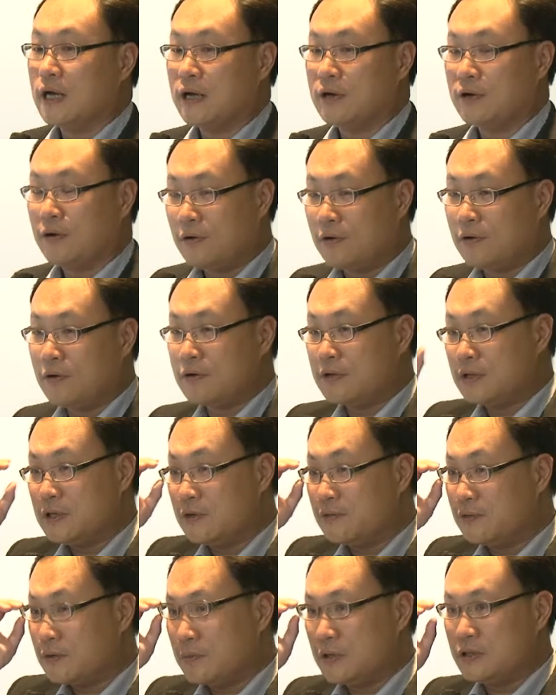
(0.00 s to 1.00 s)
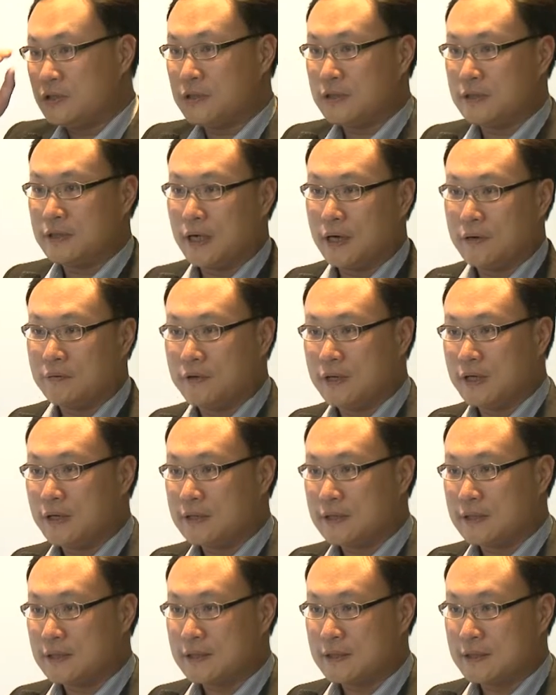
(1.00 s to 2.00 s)
And all the information
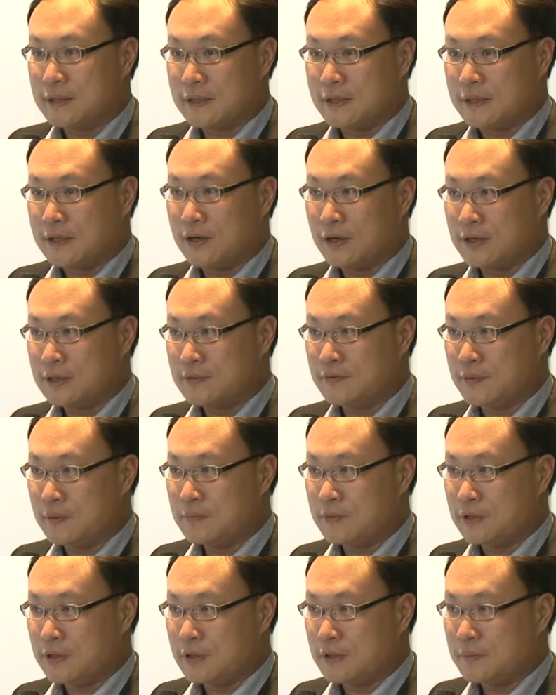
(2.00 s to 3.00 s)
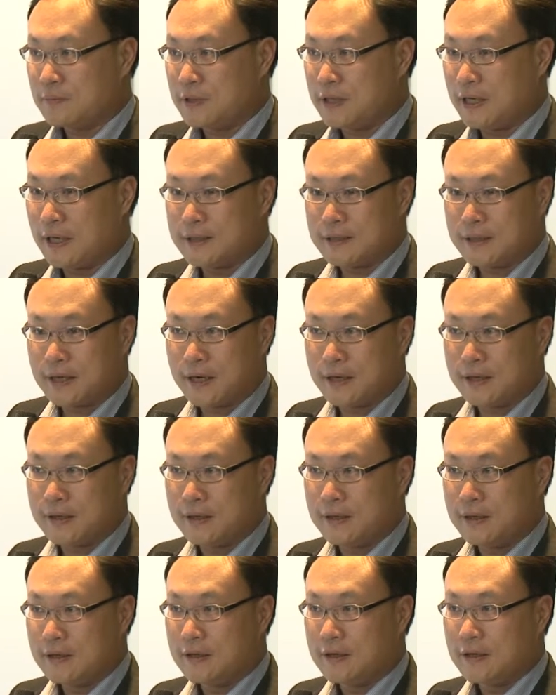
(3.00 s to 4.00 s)
we just got from the PSI,
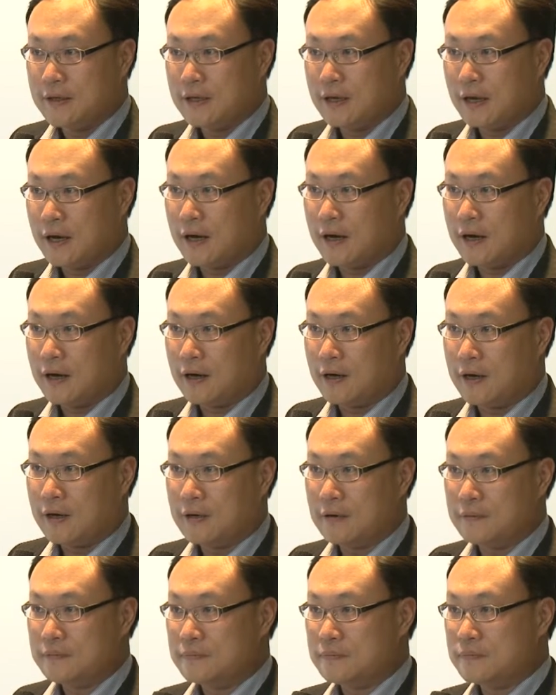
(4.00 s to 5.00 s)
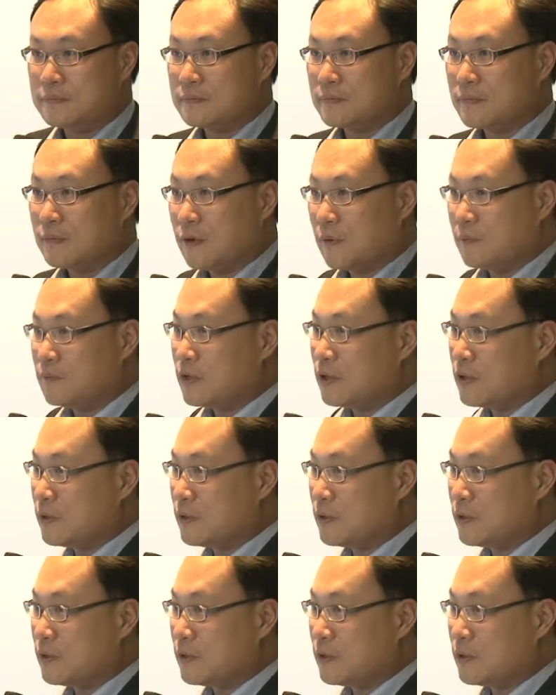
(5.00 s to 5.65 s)
from